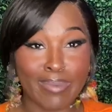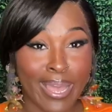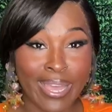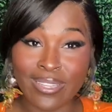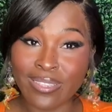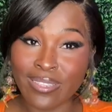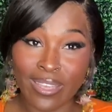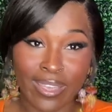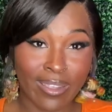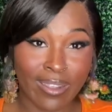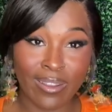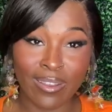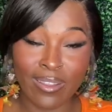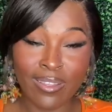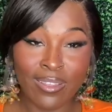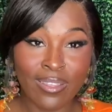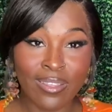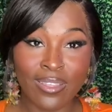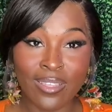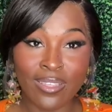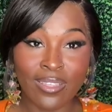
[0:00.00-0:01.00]
back there.
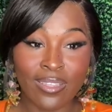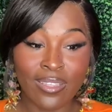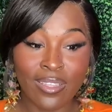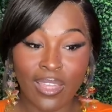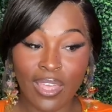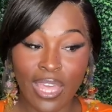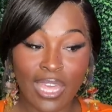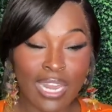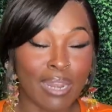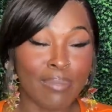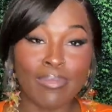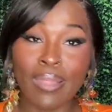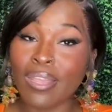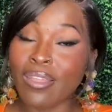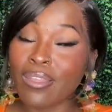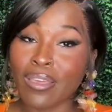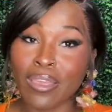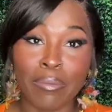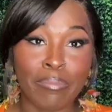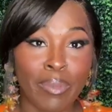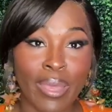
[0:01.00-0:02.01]
And I'm not
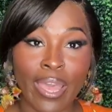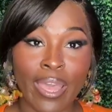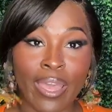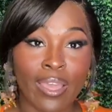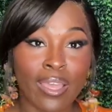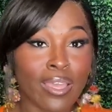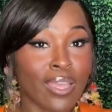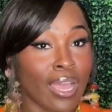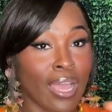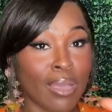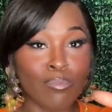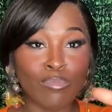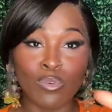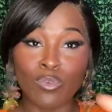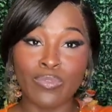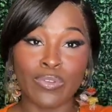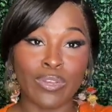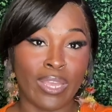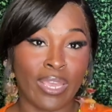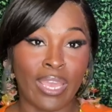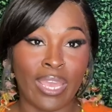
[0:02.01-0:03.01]
looking back. I'm
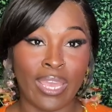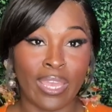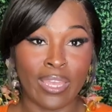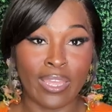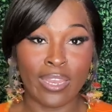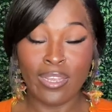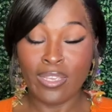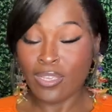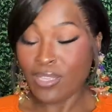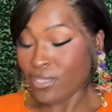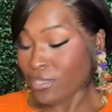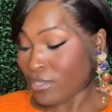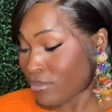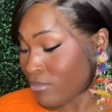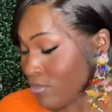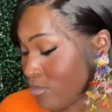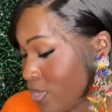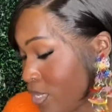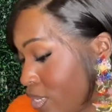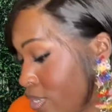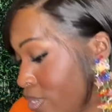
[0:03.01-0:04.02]
moving ahead.
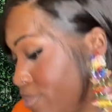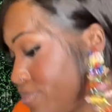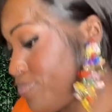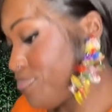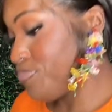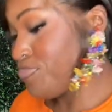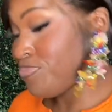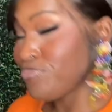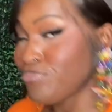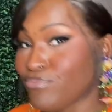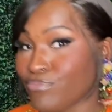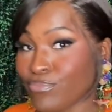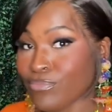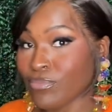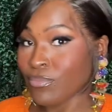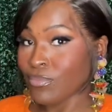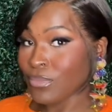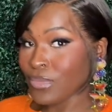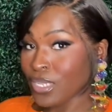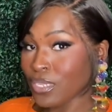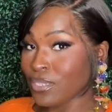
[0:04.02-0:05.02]
Okay?
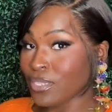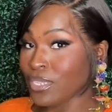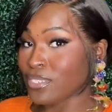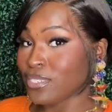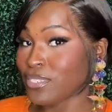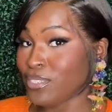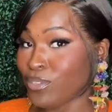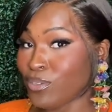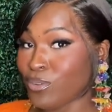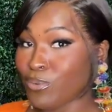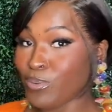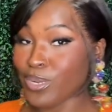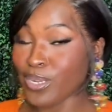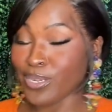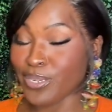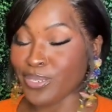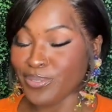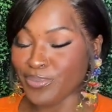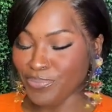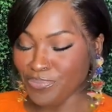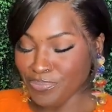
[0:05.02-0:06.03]
That's a little
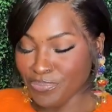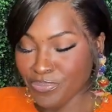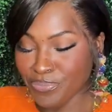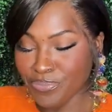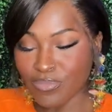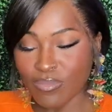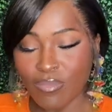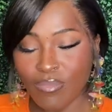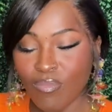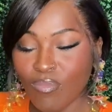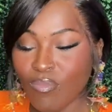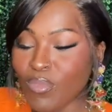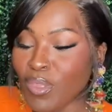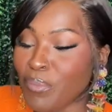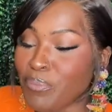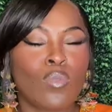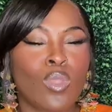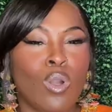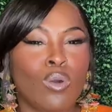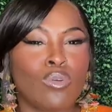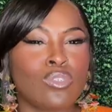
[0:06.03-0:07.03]
word.
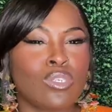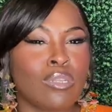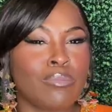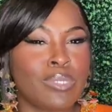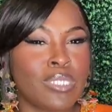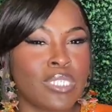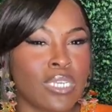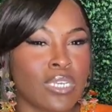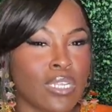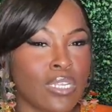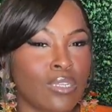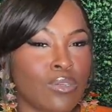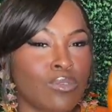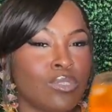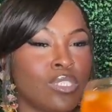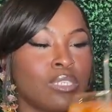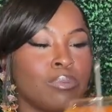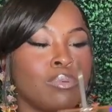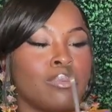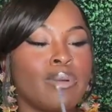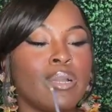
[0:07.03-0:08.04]
Hold on, let me take a little
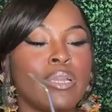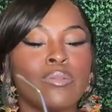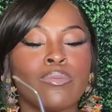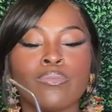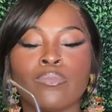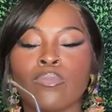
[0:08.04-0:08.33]
sip of mine.